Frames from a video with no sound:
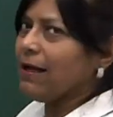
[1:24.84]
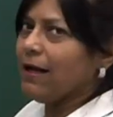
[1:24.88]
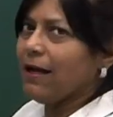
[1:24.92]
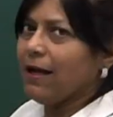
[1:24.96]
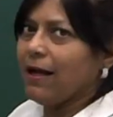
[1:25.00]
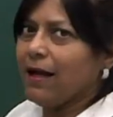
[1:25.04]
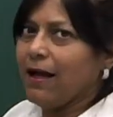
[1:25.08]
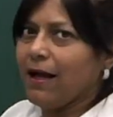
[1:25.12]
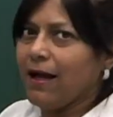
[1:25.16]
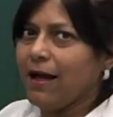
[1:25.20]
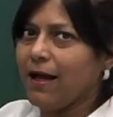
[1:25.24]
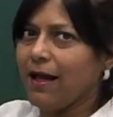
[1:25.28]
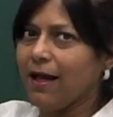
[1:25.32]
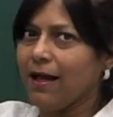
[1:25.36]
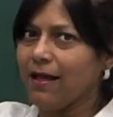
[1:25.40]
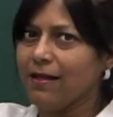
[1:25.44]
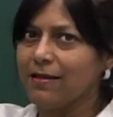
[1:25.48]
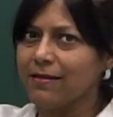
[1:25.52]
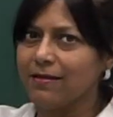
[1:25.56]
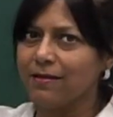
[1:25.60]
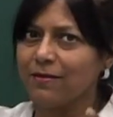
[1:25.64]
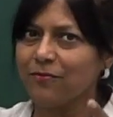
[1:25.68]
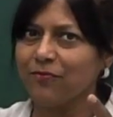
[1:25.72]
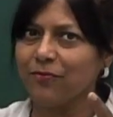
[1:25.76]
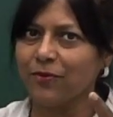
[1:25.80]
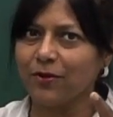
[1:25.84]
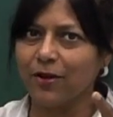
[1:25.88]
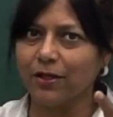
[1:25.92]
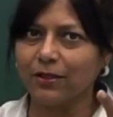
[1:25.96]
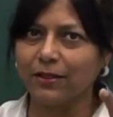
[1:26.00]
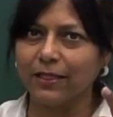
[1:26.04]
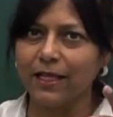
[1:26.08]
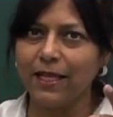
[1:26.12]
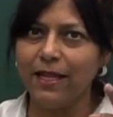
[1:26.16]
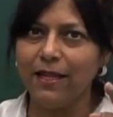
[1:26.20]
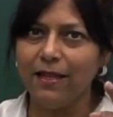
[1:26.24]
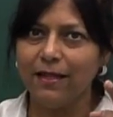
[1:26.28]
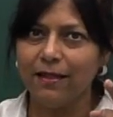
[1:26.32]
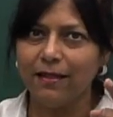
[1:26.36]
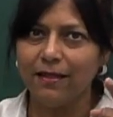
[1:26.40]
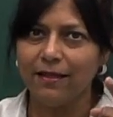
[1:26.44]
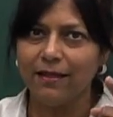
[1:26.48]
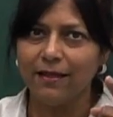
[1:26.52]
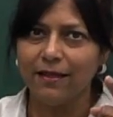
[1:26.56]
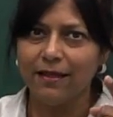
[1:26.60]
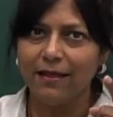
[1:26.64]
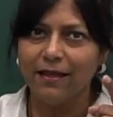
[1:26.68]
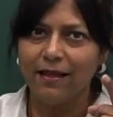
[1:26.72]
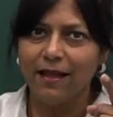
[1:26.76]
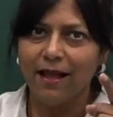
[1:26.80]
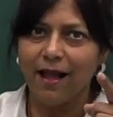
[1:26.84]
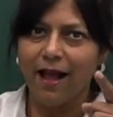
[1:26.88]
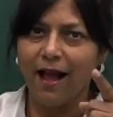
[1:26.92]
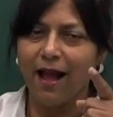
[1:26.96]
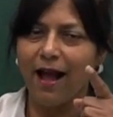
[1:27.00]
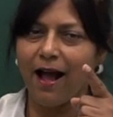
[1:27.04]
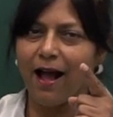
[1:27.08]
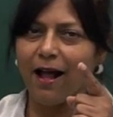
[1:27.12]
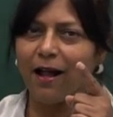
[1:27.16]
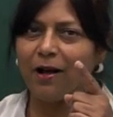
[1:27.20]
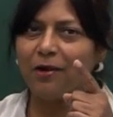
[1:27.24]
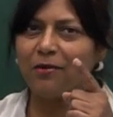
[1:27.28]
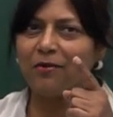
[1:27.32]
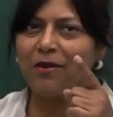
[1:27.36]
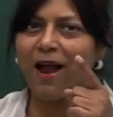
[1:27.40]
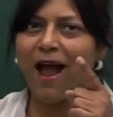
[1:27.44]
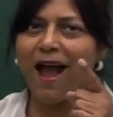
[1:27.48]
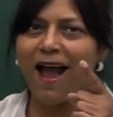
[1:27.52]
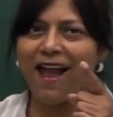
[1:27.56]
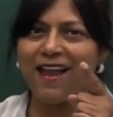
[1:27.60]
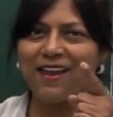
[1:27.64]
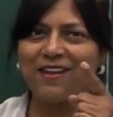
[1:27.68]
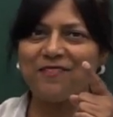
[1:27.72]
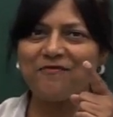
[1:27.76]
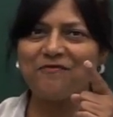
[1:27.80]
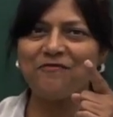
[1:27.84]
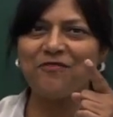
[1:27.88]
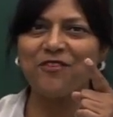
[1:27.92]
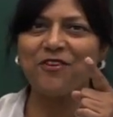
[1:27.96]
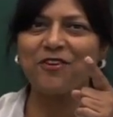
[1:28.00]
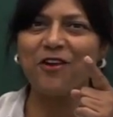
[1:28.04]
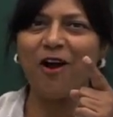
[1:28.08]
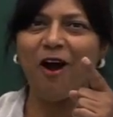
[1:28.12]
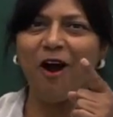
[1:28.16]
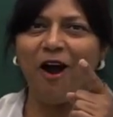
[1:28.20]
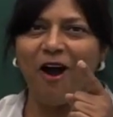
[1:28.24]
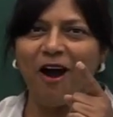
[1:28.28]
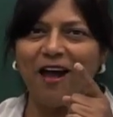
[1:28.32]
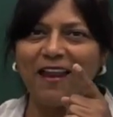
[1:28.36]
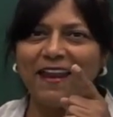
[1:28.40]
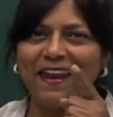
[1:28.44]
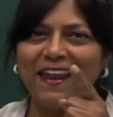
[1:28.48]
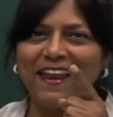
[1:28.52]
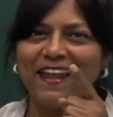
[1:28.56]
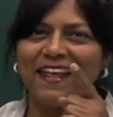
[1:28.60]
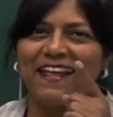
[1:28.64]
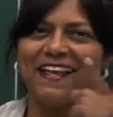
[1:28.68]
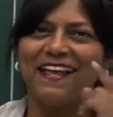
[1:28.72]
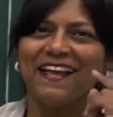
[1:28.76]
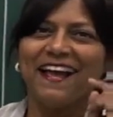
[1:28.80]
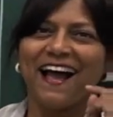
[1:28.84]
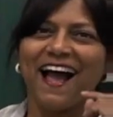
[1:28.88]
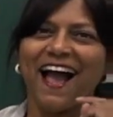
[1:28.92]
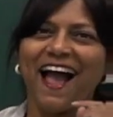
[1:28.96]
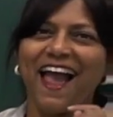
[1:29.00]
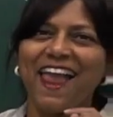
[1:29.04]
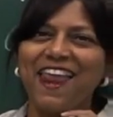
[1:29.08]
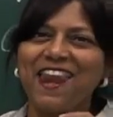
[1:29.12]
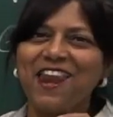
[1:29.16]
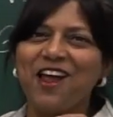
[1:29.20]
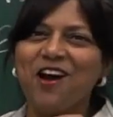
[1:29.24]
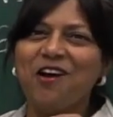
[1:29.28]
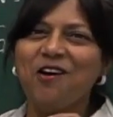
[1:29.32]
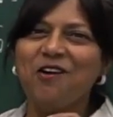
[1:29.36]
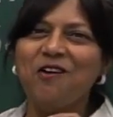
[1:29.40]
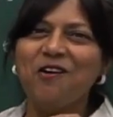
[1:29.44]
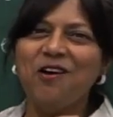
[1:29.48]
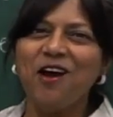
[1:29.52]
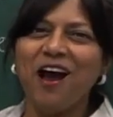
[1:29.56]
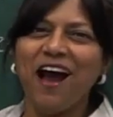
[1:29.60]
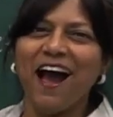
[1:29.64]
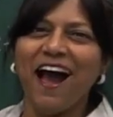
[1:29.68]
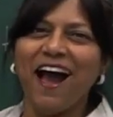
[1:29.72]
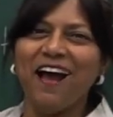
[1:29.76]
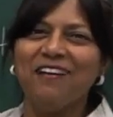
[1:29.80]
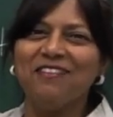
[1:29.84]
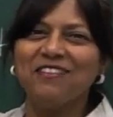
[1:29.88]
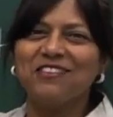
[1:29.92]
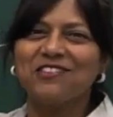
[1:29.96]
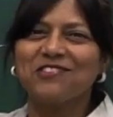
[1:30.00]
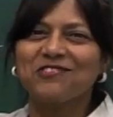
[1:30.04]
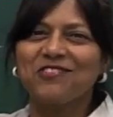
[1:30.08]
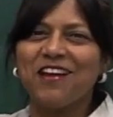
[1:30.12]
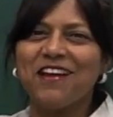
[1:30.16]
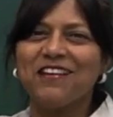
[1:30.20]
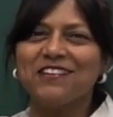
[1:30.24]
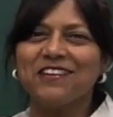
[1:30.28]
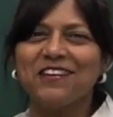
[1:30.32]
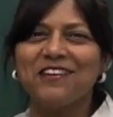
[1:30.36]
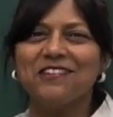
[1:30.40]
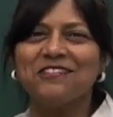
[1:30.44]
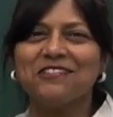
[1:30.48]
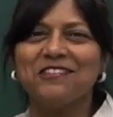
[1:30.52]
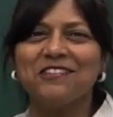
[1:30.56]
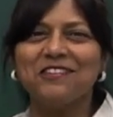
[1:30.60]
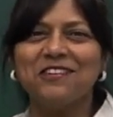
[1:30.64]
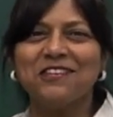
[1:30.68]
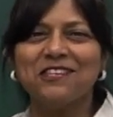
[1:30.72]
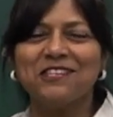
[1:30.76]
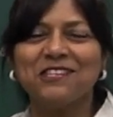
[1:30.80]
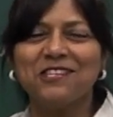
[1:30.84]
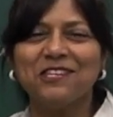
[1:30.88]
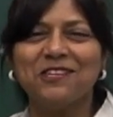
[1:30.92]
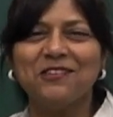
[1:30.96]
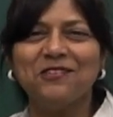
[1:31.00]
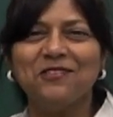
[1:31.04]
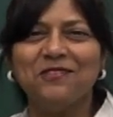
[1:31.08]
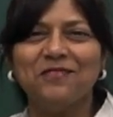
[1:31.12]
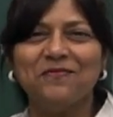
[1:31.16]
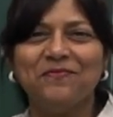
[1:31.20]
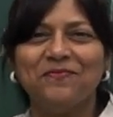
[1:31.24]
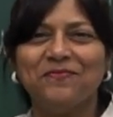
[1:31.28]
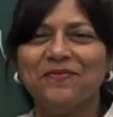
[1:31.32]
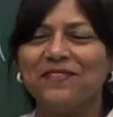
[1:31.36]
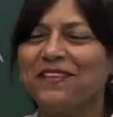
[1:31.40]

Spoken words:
Forgotten? Alright, forgot. I know I was trying to introduce you.